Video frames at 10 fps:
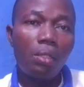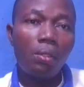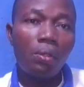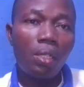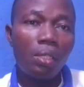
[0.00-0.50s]

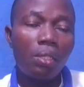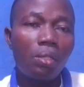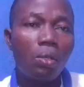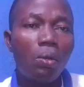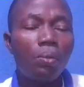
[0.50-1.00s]
You get it?
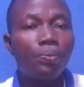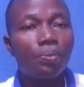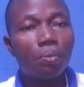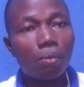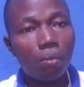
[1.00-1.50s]
So
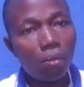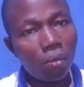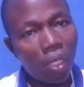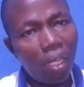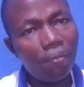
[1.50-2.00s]

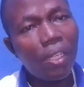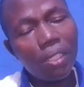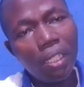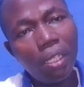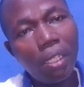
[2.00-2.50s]

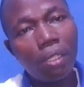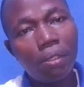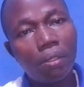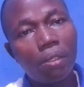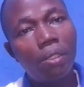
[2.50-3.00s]
investing
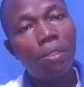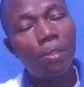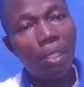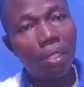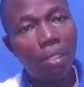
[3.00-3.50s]
in
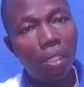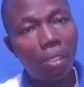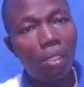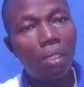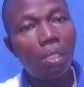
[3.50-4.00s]
real
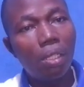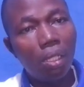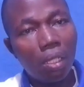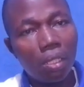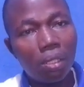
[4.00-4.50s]
estate
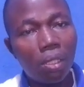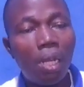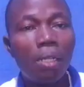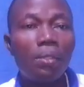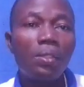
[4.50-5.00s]

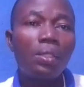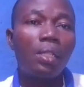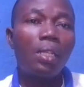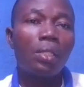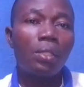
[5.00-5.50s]
serves
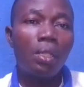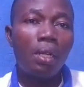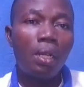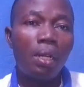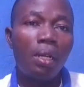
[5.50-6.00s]
as
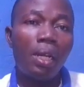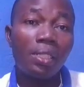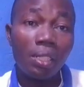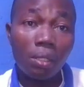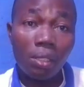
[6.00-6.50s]
a
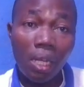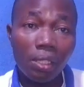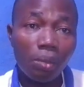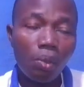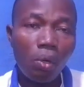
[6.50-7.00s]

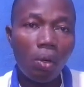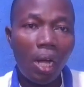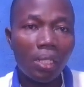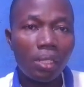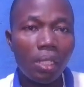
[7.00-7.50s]
tangible
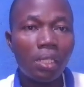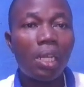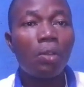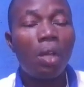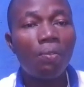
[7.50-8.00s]
asset
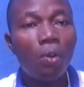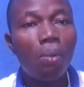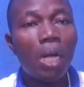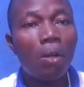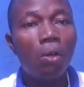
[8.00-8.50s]
that you can fall
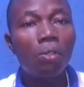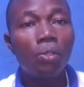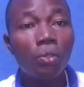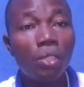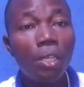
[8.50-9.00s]
back on.
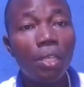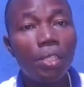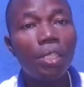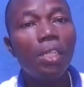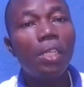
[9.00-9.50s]
You see
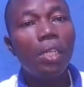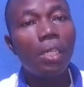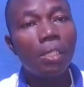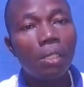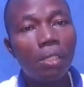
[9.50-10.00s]
it,
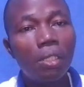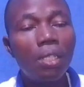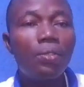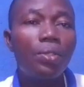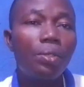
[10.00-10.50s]
it
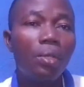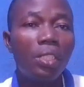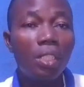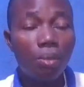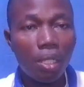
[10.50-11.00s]
gives you a
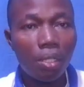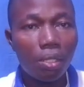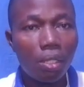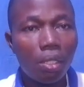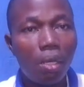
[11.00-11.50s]
deep
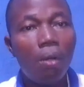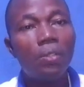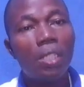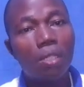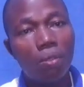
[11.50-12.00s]
sense of
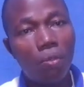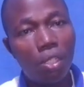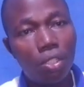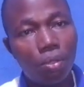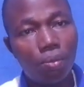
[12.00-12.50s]

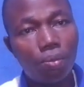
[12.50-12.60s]
satisfaction.